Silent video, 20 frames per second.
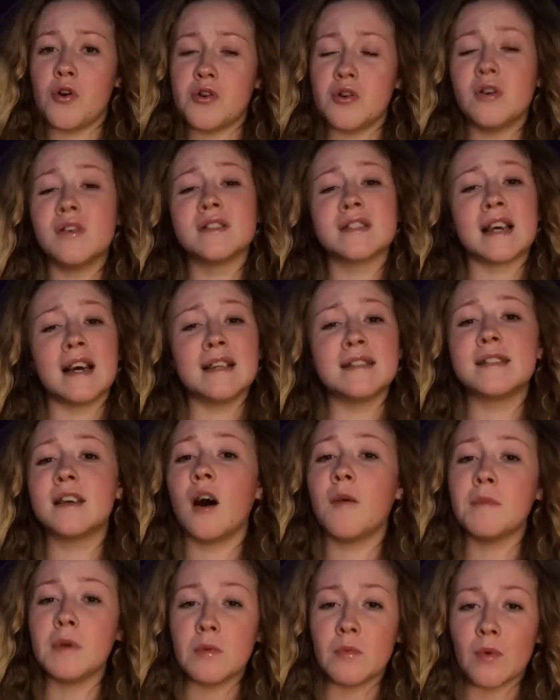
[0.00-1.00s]
or not, and
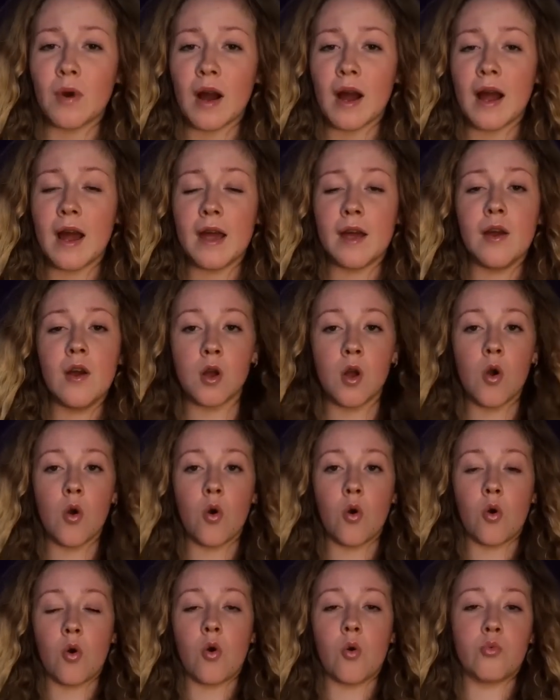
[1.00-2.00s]
tell me why
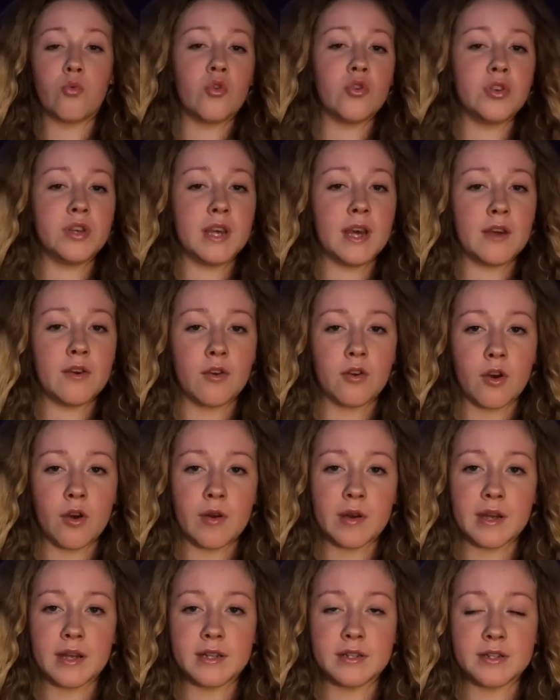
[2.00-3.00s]
or what year you're
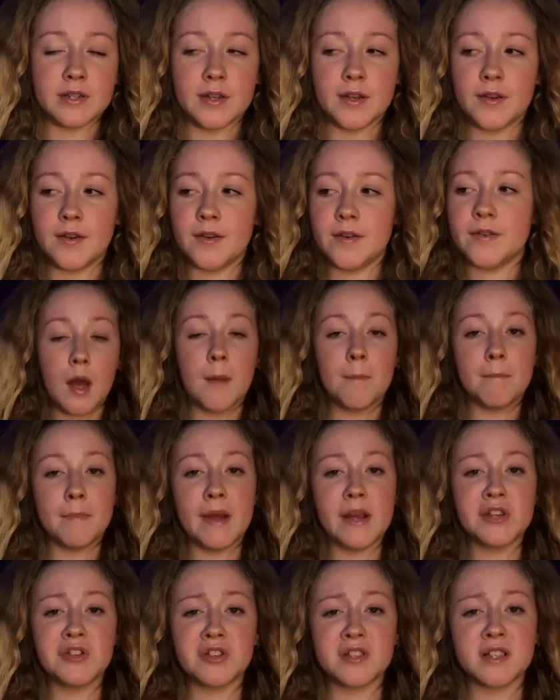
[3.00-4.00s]
going into.
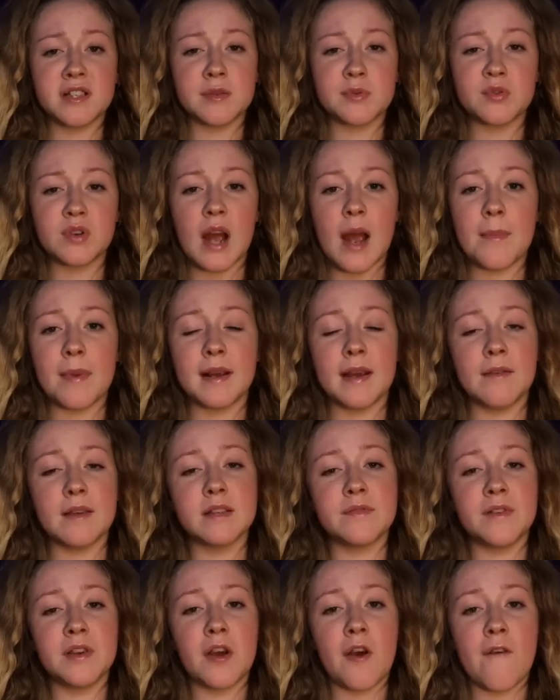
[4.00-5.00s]
Make sure to subscribe and give
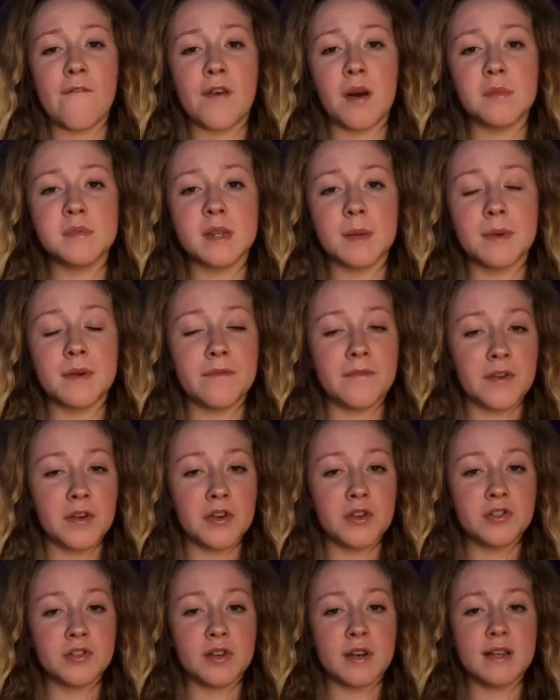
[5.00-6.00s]
this video a thumbs up if you
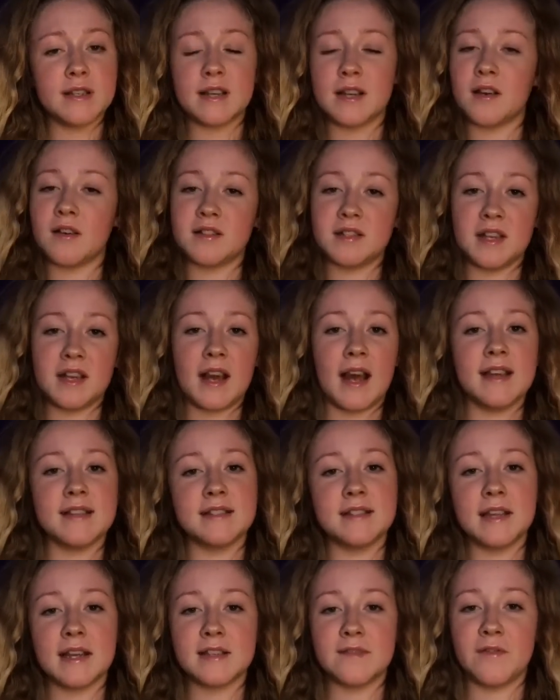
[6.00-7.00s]
enjoyed, and I'll see you
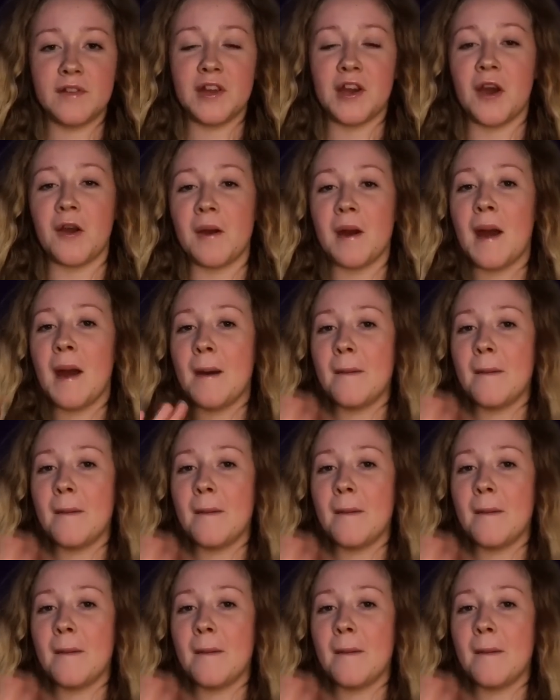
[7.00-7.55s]
guys in the next video.